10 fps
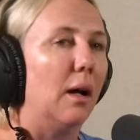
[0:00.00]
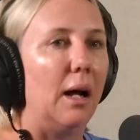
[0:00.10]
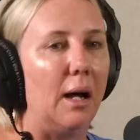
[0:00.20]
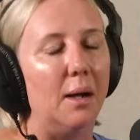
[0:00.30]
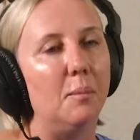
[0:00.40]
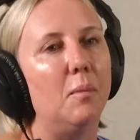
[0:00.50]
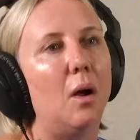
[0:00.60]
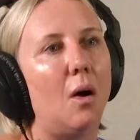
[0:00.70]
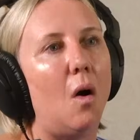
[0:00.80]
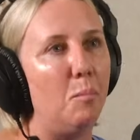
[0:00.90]

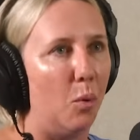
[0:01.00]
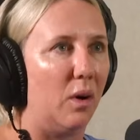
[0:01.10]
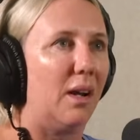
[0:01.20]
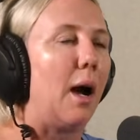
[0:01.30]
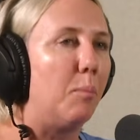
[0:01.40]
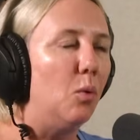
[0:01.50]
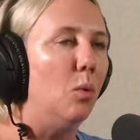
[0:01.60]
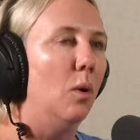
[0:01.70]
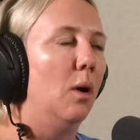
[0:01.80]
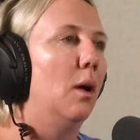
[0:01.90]
I bought a
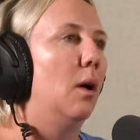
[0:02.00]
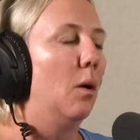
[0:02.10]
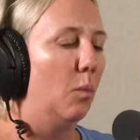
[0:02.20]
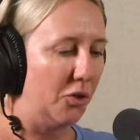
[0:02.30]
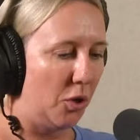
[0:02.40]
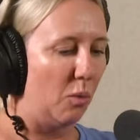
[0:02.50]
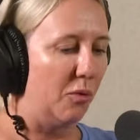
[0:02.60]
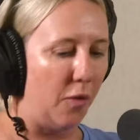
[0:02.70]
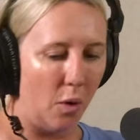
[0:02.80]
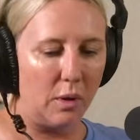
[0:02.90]
couple, which I
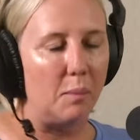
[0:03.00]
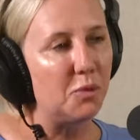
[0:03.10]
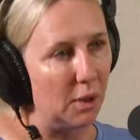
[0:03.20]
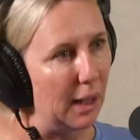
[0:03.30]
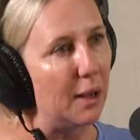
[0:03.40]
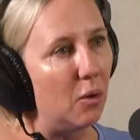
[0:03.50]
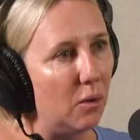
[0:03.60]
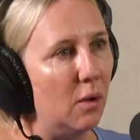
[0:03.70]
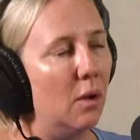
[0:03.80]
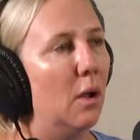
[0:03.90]
would fold up to lay on.